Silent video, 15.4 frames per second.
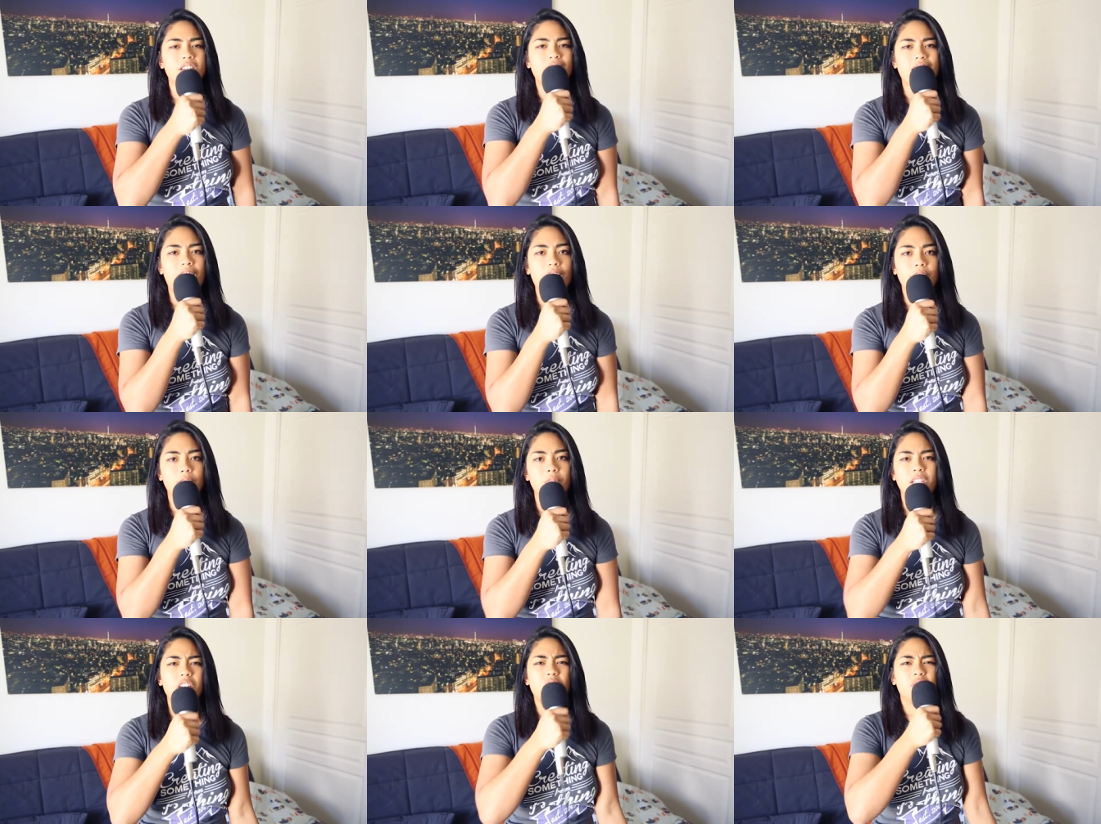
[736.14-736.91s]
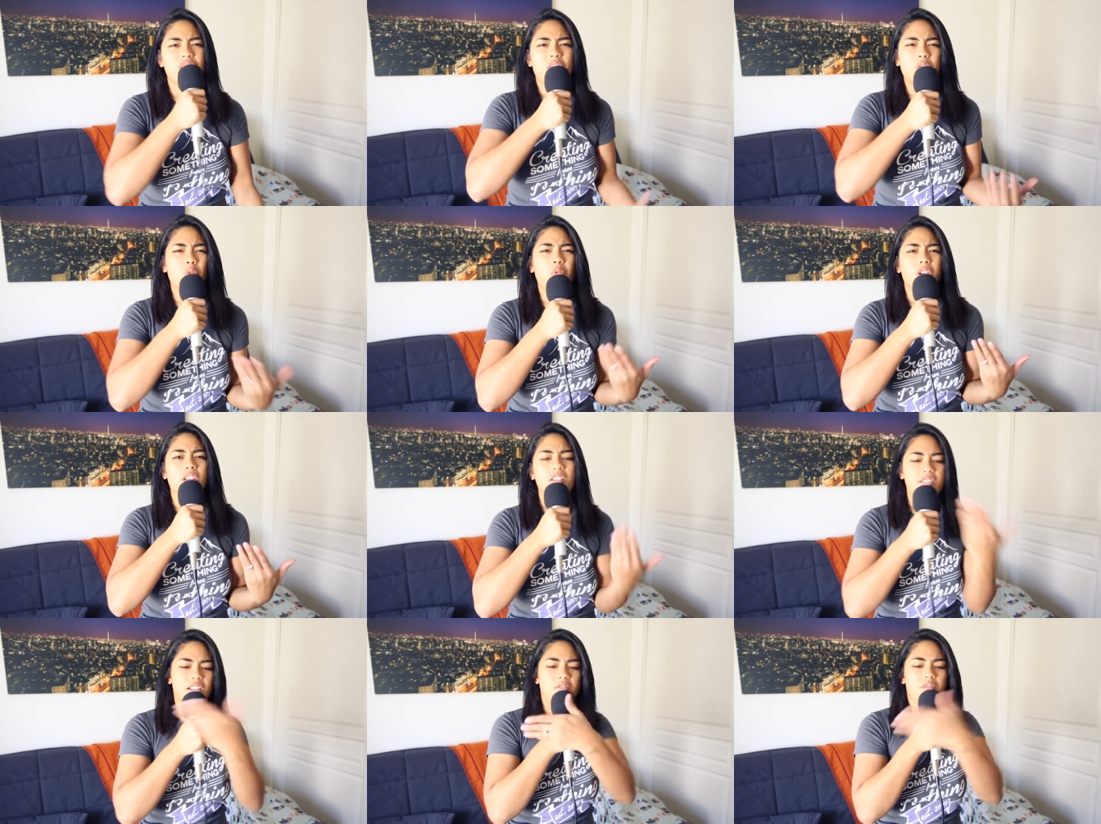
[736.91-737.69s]
It's not heavy, but, you know, it's
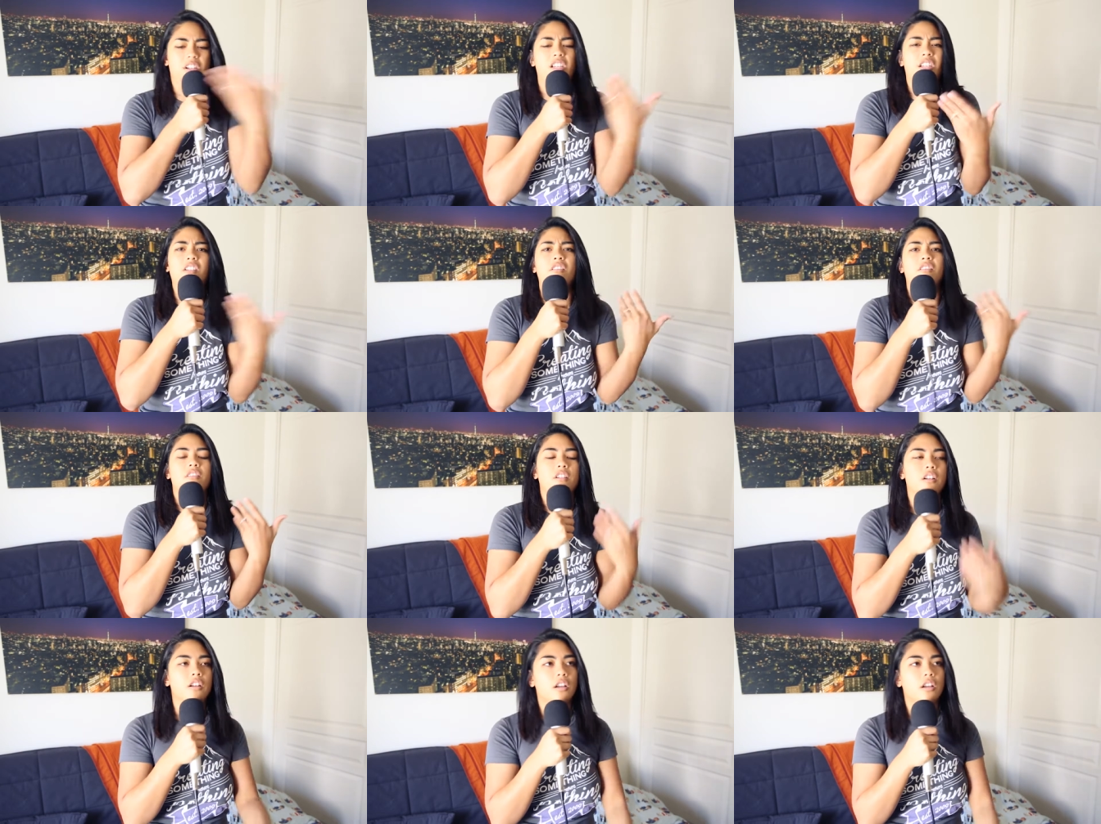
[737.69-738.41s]
annoying. It's like right here.